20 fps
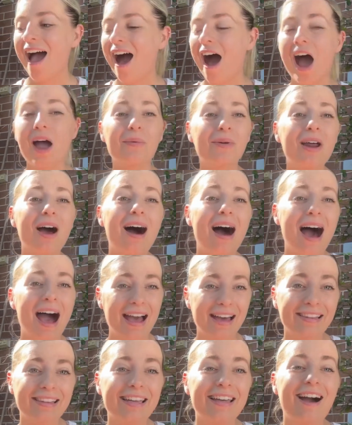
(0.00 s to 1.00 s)
I would
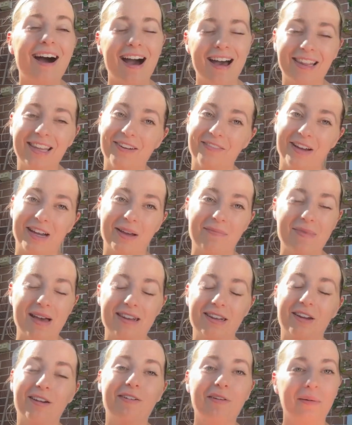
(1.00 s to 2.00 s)
highly, highly
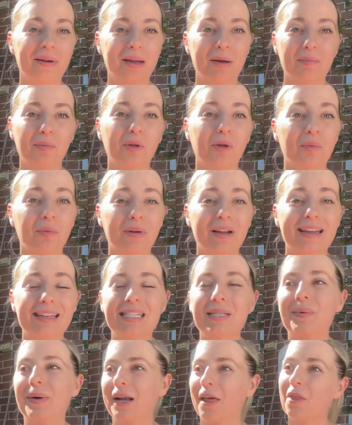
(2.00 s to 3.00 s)
recommend growing a blueberry. It's
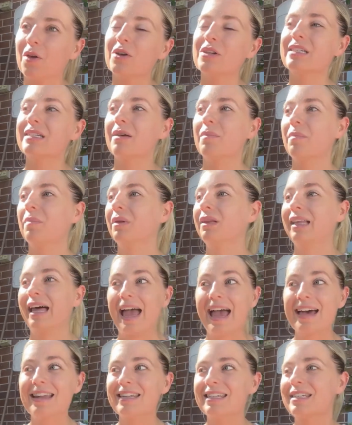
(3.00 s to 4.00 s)
one of those
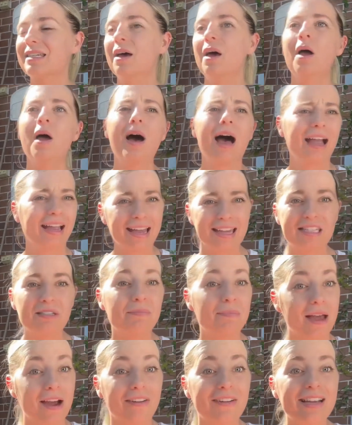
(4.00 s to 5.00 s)
plants, I guess
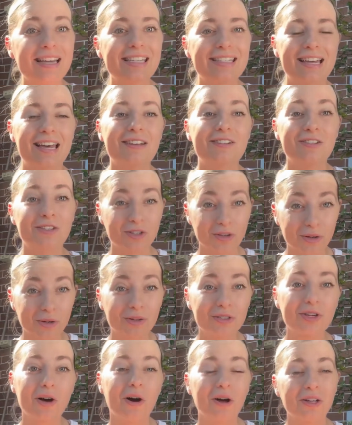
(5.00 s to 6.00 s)
berries, that do
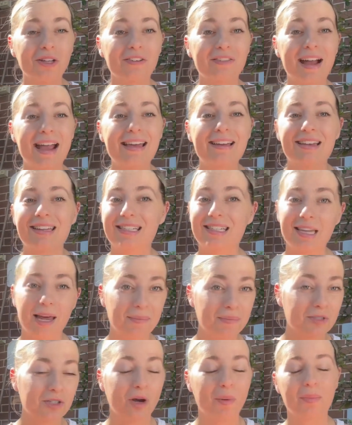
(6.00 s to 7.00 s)
tolerate a
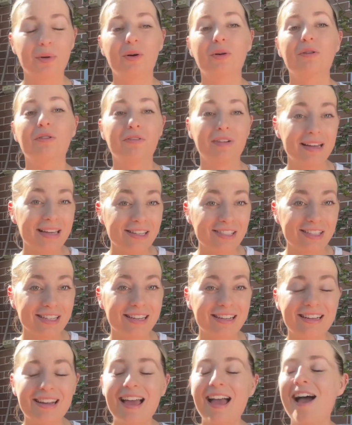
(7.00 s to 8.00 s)
subtropical
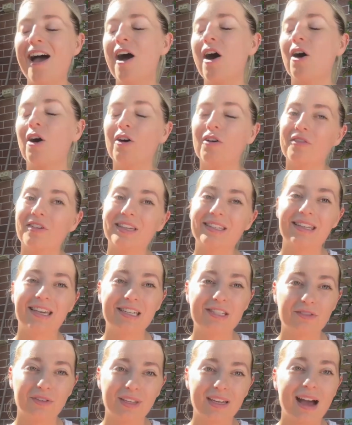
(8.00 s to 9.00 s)
region. Obviously,
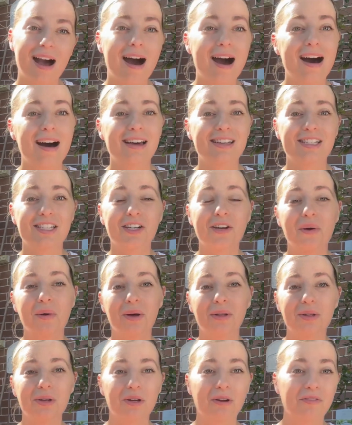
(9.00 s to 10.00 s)
it's really hard to grow a
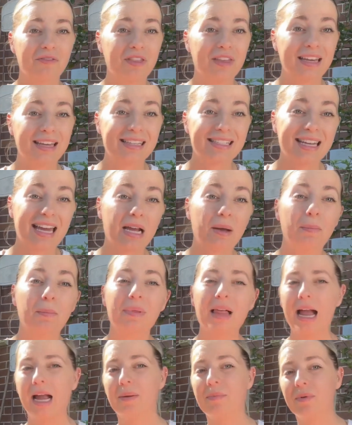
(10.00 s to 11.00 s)
lot of things like
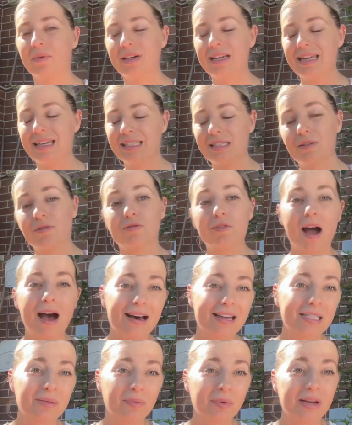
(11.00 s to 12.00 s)
blackberries and
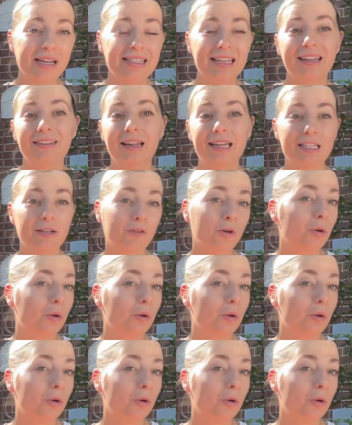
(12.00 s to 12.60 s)
raspberries unless, of